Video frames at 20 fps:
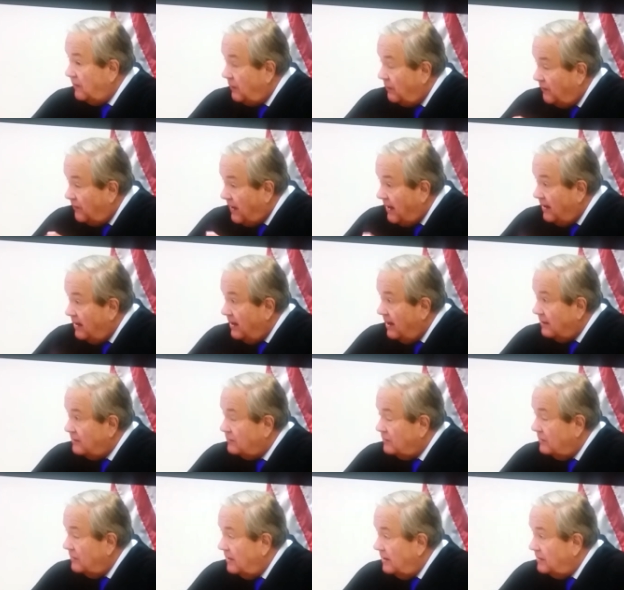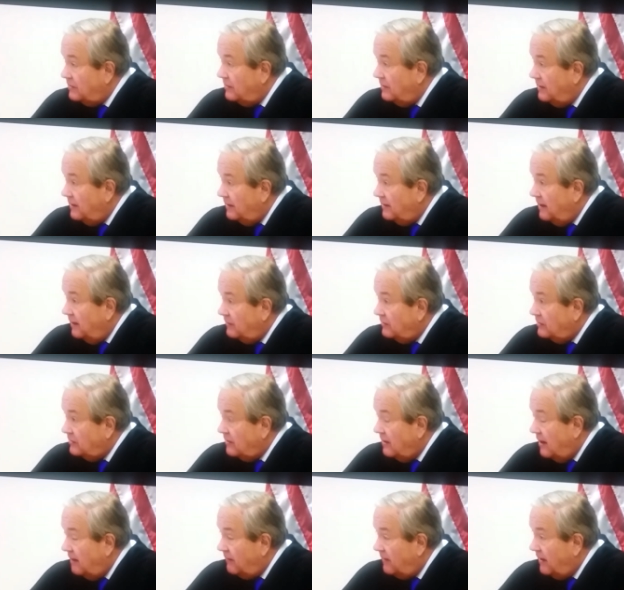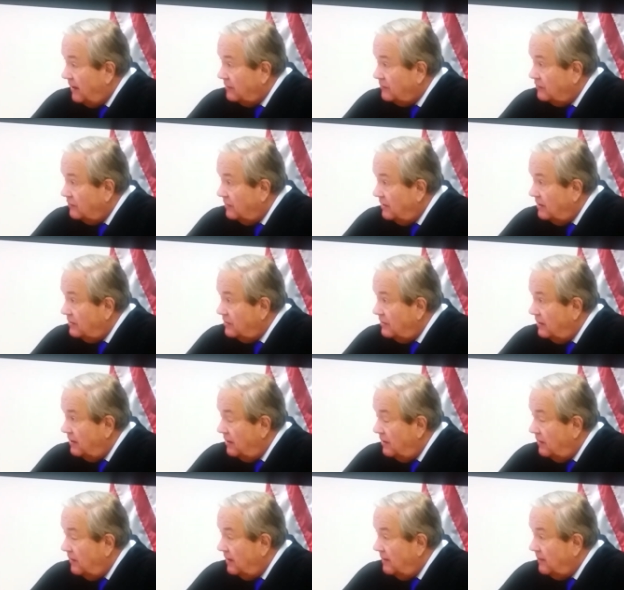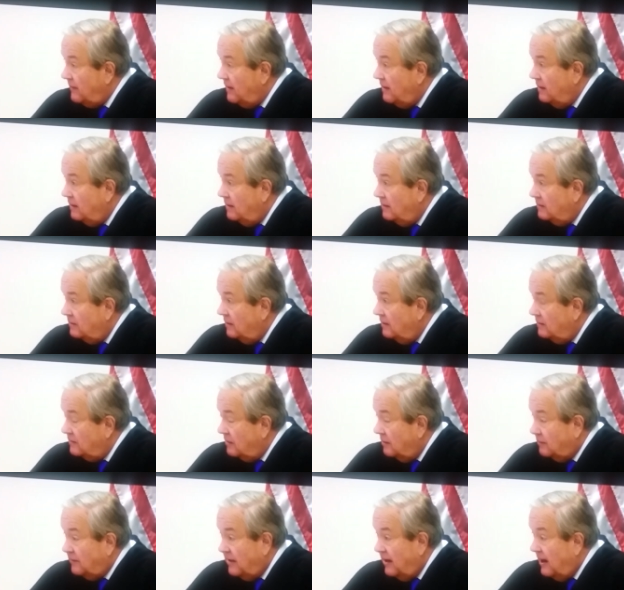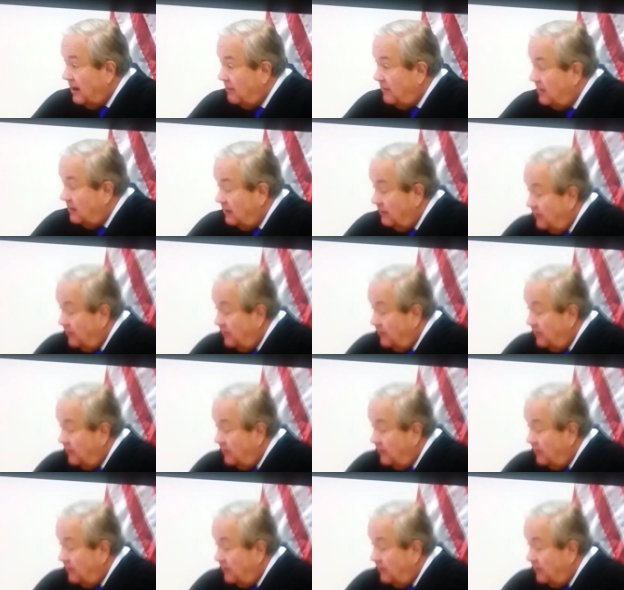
you fight extradition, then they'll just have an extradition hearing sometime in the